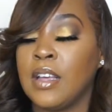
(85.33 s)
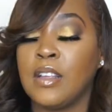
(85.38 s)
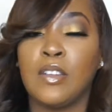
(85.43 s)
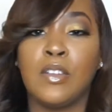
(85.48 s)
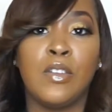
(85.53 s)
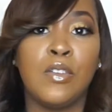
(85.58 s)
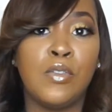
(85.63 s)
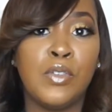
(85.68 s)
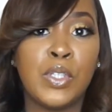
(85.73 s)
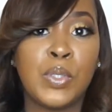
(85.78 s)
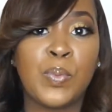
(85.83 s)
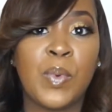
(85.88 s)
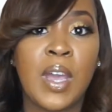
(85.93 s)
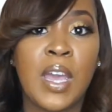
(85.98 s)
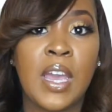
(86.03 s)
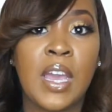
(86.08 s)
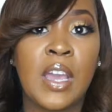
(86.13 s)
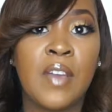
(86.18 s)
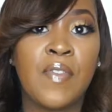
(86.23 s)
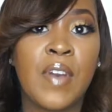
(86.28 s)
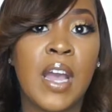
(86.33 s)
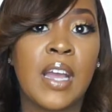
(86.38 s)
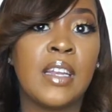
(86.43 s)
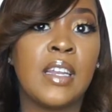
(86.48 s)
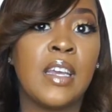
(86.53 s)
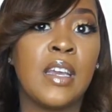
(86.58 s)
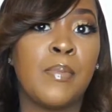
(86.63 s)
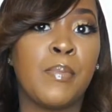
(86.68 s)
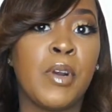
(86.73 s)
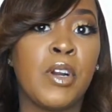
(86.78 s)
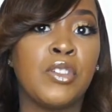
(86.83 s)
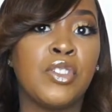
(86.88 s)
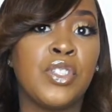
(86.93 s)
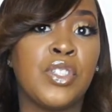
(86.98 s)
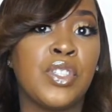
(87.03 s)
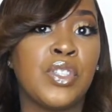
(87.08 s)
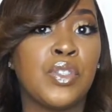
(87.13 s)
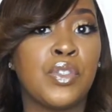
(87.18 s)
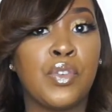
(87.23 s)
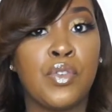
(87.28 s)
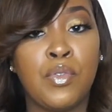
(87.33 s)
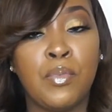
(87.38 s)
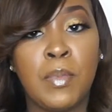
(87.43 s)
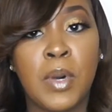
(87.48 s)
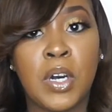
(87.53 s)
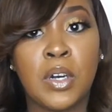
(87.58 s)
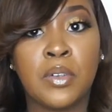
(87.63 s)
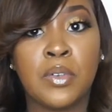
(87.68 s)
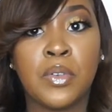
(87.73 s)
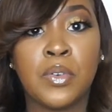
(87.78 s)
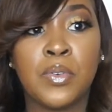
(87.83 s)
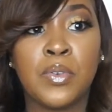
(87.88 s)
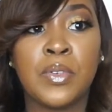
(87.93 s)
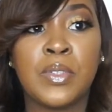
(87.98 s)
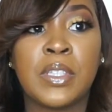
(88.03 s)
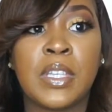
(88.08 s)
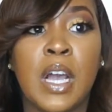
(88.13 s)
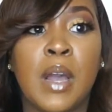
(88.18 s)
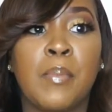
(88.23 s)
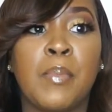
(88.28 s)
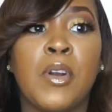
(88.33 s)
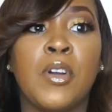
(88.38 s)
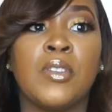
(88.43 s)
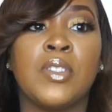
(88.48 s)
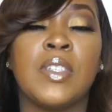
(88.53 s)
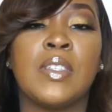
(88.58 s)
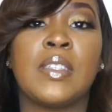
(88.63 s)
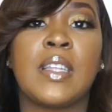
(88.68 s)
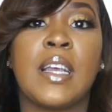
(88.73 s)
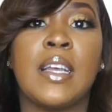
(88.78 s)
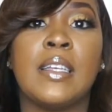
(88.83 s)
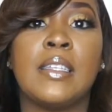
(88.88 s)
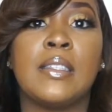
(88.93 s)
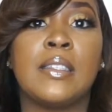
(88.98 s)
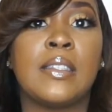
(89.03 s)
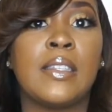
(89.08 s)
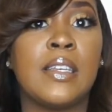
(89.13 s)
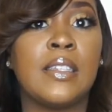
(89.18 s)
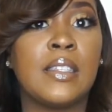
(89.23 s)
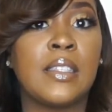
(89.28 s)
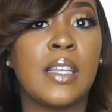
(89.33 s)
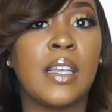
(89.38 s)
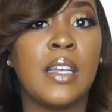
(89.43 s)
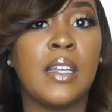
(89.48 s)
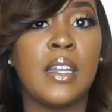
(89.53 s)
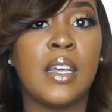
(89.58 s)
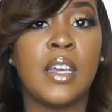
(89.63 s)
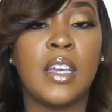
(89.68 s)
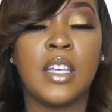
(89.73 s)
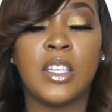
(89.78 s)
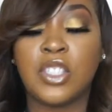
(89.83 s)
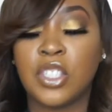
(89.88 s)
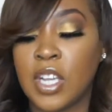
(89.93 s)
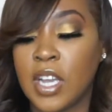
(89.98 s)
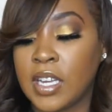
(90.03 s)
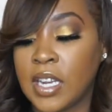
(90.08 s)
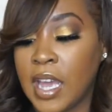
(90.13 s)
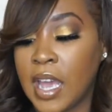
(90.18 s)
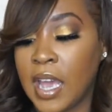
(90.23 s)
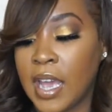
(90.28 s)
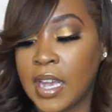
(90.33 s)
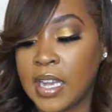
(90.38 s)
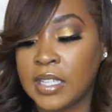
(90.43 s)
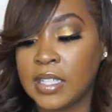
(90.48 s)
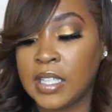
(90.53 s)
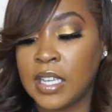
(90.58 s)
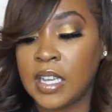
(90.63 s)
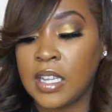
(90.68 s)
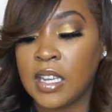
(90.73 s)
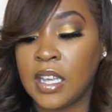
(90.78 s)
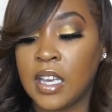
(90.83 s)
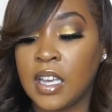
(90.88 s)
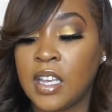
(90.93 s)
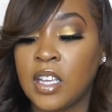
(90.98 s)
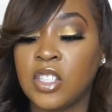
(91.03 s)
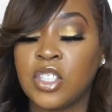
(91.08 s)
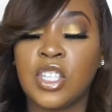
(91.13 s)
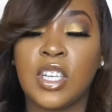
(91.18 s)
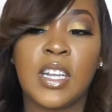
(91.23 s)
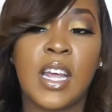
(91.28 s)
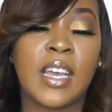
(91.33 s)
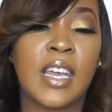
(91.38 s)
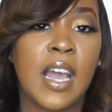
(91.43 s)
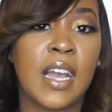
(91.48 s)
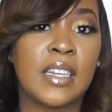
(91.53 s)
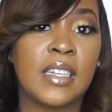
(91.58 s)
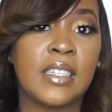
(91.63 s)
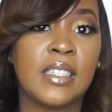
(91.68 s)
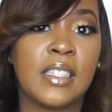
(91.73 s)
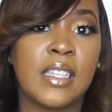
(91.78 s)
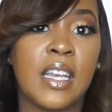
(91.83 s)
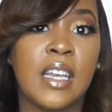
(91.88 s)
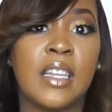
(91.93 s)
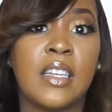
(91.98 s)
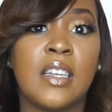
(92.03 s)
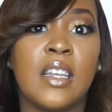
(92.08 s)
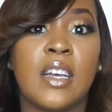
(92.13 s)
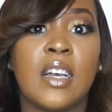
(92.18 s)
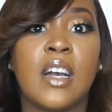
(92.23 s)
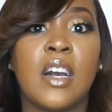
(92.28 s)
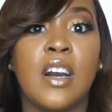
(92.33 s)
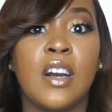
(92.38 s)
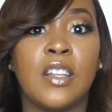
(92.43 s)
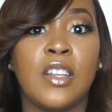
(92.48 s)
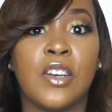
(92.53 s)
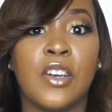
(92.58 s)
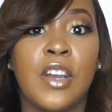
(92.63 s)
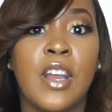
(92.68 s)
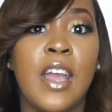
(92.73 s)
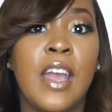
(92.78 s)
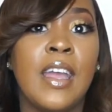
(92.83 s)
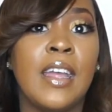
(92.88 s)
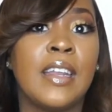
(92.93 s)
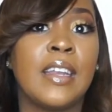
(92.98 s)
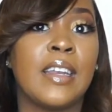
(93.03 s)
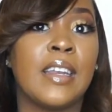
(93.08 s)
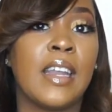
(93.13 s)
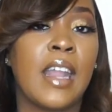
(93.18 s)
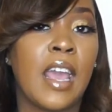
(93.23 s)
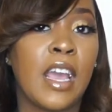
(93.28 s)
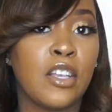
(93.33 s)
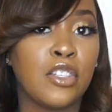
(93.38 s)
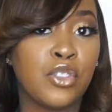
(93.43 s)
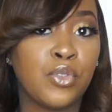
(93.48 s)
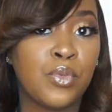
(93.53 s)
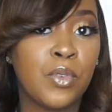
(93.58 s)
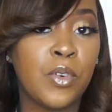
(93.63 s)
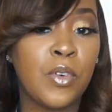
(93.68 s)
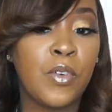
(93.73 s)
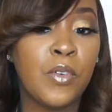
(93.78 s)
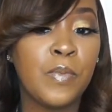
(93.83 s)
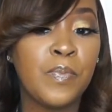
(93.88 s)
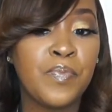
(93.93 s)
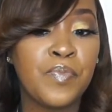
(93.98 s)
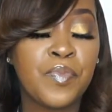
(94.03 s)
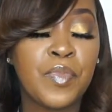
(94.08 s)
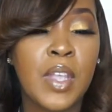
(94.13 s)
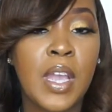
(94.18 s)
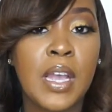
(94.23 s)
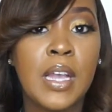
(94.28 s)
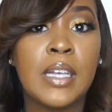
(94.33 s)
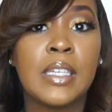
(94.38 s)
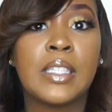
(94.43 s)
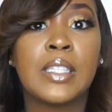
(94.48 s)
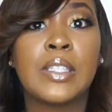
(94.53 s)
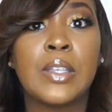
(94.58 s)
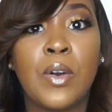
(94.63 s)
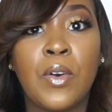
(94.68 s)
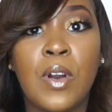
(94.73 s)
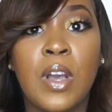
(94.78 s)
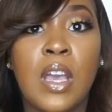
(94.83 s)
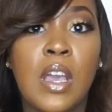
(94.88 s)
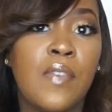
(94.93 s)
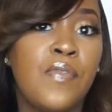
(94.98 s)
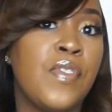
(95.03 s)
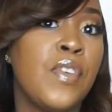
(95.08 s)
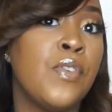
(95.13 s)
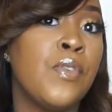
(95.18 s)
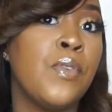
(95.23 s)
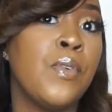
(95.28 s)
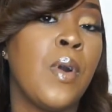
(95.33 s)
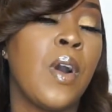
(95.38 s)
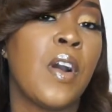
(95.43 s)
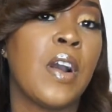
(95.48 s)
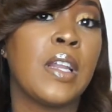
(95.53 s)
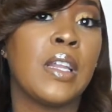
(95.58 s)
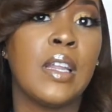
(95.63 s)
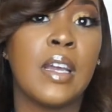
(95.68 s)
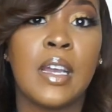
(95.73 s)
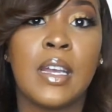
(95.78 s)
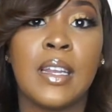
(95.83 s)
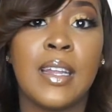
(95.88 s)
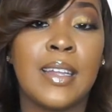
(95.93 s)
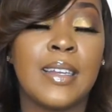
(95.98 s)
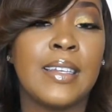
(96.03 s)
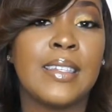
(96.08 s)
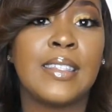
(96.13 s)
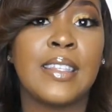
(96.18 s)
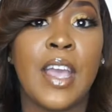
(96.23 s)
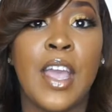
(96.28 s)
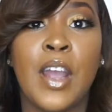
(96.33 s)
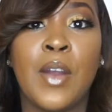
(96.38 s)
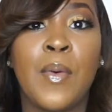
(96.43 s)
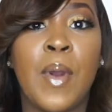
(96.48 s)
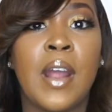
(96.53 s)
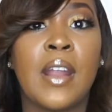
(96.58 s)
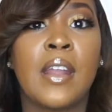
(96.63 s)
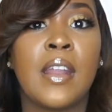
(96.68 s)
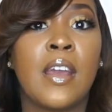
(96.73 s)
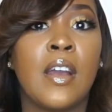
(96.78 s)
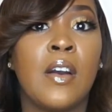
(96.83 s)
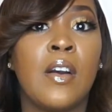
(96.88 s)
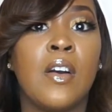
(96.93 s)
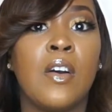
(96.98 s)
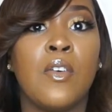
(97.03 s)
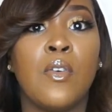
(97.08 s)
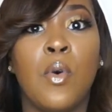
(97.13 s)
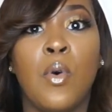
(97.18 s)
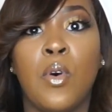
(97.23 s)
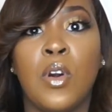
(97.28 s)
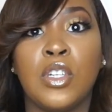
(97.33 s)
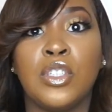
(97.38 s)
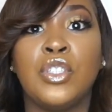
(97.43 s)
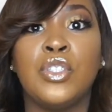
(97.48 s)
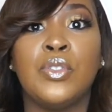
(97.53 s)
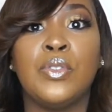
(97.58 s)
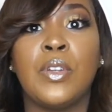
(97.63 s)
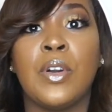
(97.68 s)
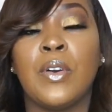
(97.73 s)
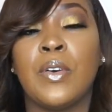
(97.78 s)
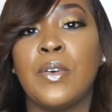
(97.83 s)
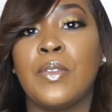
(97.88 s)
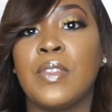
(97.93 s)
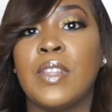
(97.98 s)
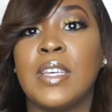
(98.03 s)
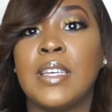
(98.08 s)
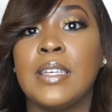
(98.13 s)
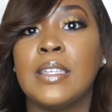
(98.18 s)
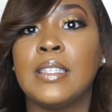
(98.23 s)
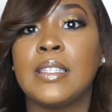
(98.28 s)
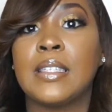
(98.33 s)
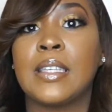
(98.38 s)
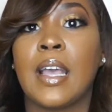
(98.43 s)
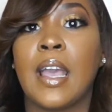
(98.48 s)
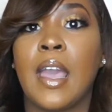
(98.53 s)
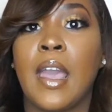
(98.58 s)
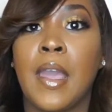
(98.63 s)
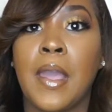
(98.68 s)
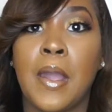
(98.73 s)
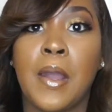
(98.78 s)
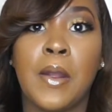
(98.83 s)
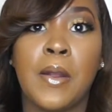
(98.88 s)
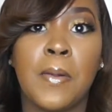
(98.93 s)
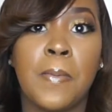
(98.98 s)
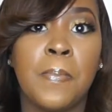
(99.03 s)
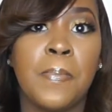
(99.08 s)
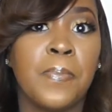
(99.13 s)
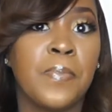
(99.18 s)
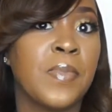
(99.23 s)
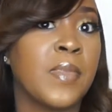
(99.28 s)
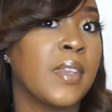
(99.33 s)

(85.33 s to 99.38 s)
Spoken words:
loose wave. I did purchase 2 bundles. I purchased a 16-inch and an 18-inch, and I got this in the color natural. So if you are looking at this hair right now, of course you know this hair